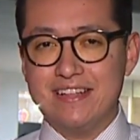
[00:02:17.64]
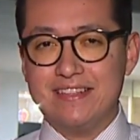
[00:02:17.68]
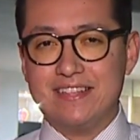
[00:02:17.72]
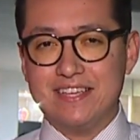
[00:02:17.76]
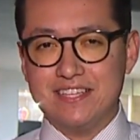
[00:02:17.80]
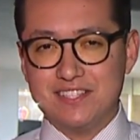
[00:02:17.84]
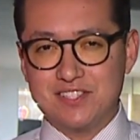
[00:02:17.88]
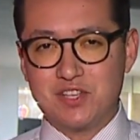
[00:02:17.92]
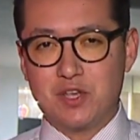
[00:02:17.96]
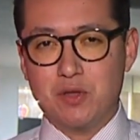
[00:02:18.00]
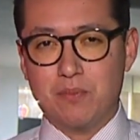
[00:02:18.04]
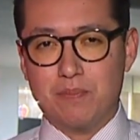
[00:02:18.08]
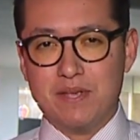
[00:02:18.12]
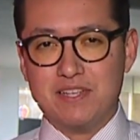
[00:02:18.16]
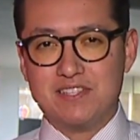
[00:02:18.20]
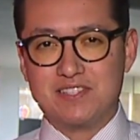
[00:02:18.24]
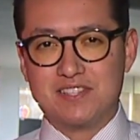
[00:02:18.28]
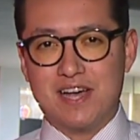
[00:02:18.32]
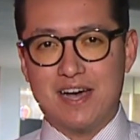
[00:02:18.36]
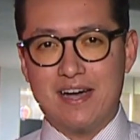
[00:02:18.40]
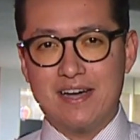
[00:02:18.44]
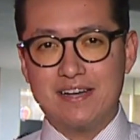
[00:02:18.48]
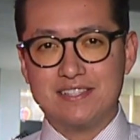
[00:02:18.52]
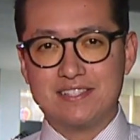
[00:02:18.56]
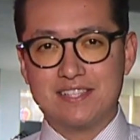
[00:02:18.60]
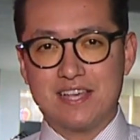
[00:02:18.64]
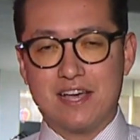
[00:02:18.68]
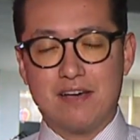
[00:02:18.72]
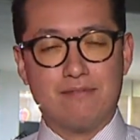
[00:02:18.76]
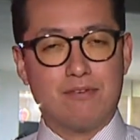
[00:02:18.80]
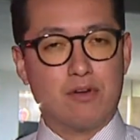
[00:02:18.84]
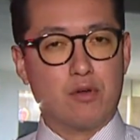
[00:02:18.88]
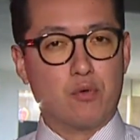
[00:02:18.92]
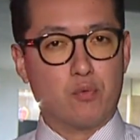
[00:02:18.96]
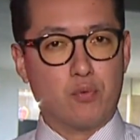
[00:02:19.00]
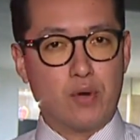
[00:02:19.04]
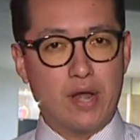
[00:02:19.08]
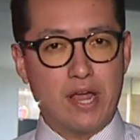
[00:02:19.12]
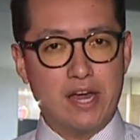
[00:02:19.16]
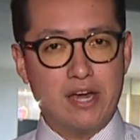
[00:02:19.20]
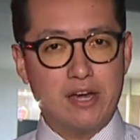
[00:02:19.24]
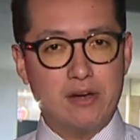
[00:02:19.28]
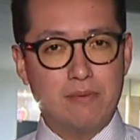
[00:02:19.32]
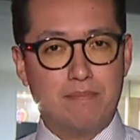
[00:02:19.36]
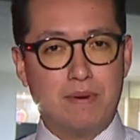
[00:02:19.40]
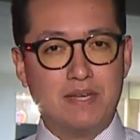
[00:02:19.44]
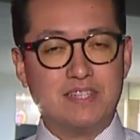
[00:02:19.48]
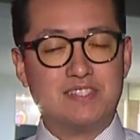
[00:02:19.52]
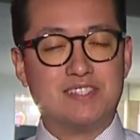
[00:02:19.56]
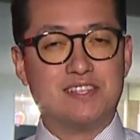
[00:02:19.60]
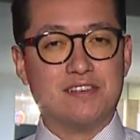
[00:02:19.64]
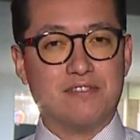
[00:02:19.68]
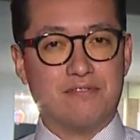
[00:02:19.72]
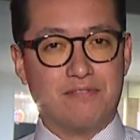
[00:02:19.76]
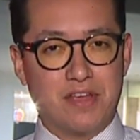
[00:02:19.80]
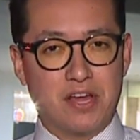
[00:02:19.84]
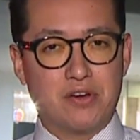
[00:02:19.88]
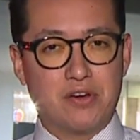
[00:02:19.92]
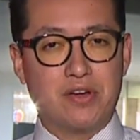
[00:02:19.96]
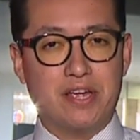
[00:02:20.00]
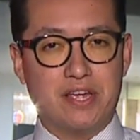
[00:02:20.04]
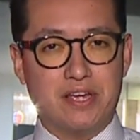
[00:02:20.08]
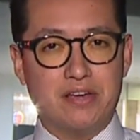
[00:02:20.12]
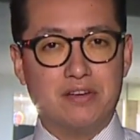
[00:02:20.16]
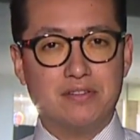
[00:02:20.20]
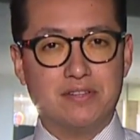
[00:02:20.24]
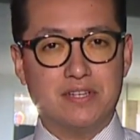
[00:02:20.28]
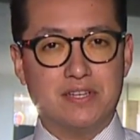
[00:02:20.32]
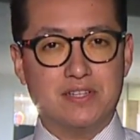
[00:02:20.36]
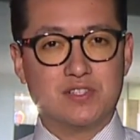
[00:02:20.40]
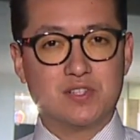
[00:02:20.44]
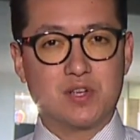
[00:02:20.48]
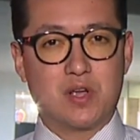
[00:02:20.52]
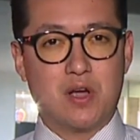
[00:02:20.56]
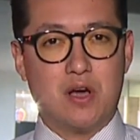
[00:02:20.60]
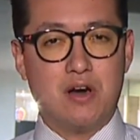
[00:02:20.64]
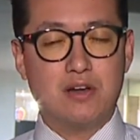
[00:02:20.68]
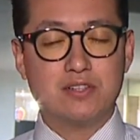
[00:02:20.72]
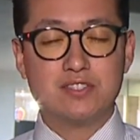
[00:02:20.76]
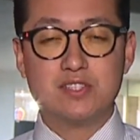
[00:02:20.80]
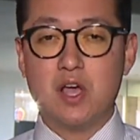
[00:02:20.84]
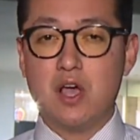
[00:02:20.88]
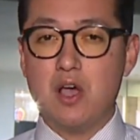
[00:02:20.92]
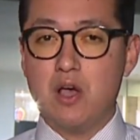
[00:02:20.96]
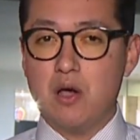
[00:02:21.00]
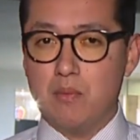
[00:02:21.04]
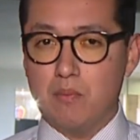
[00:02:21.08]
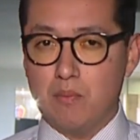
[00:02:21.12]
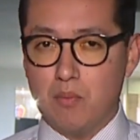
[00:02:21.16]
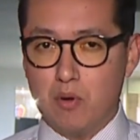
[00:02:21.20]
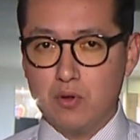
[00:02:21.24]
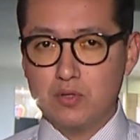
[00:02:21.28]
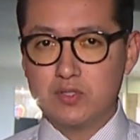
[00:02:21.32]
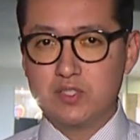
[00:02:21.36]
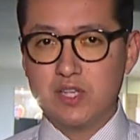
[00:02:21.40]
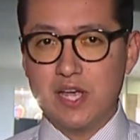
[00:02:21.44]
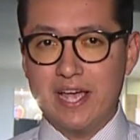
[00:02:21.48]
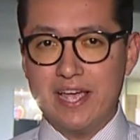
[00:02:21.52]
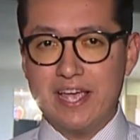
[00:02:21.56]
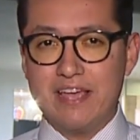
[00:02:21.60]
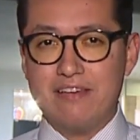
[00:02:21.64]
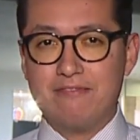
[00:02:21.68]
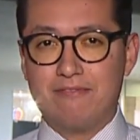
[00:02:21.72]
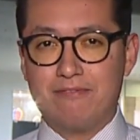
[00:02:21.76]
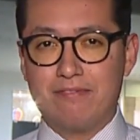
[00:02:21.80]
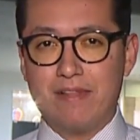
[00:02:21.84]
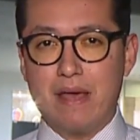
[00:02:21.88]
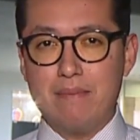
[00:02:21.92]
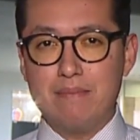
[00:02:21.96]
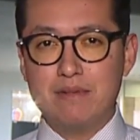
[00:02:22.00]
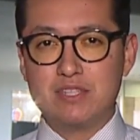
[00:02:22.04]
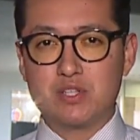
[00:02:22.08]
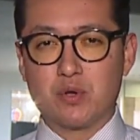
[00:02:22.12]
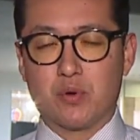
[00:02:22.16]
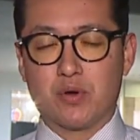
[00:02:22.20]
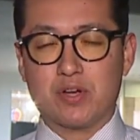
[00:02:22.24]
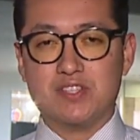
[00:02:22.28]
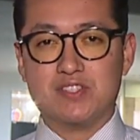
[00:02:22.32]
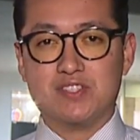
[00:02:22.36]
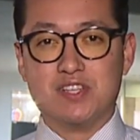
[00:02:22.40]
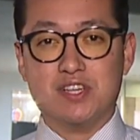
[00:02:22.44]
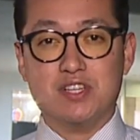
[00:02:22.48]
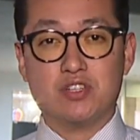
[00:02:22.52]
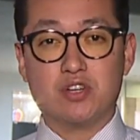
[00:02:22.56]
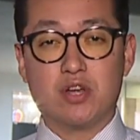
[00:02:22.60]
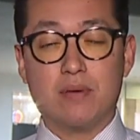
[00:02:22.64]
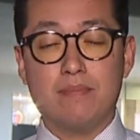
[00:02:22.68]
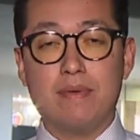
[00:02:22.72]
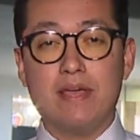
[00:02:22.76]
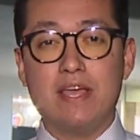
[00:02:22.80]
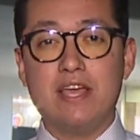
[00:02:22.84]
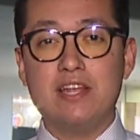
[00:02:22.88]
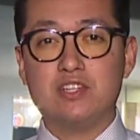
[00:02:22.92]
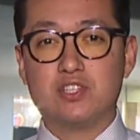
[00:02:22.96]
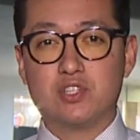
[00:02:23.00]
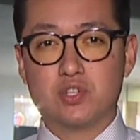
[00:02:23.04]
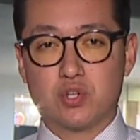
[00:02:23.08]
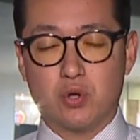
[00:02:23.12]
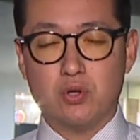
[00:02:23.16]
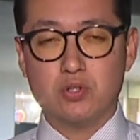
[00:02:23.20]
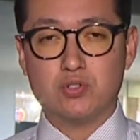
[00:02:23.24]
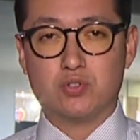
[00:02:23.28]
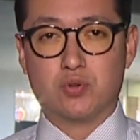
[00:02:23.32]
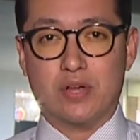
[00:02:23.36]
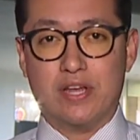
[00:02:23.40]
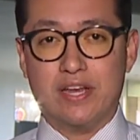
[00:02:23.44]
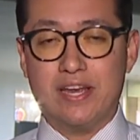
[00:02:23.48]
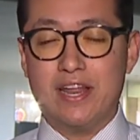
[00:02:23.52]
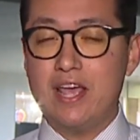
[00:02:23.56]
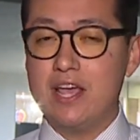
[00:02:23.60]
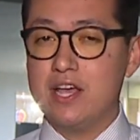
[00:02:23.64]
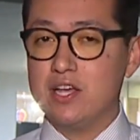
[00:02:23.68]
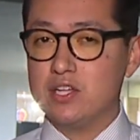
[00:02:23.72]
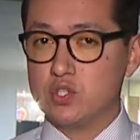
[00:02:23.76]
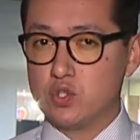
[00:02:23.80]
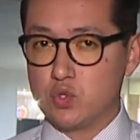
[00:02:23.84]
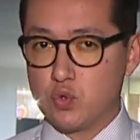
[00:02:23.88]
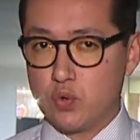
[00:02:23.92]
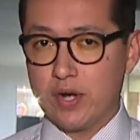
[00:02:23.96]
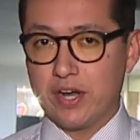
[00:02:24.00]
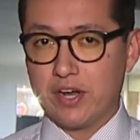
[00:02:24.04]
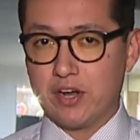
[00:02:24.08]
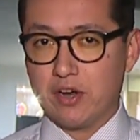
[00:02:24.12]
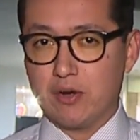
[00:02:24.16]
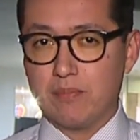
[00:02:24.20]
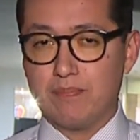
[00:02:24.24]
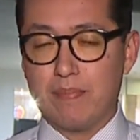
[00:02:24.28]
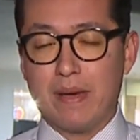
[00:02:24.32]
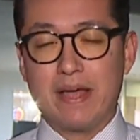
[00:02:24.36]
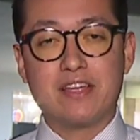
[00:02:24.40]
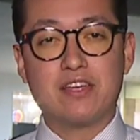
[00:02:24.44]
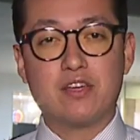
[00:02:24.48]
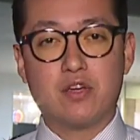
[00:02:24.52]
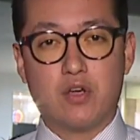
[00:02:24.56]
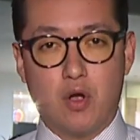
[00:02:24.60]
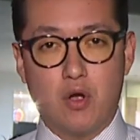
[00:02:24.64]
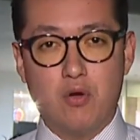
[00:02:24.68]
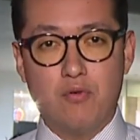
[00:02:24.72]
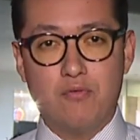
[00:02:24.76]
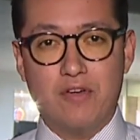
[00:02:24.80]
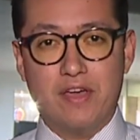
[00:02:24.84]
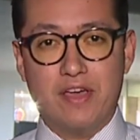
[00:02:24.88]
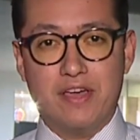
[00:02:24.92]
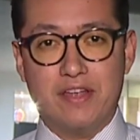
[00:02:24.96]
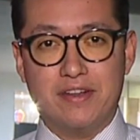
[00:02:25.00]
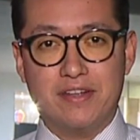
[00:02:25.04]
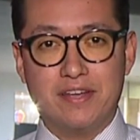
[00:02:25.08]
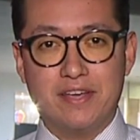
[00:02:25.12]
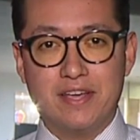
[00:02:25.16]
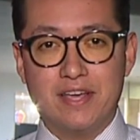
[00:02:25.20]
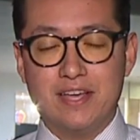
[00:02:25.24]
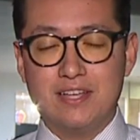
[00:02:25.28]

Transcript: These could be signs of a rare but severe illness called multi-inflammatory syndrome in children triggered by COVID.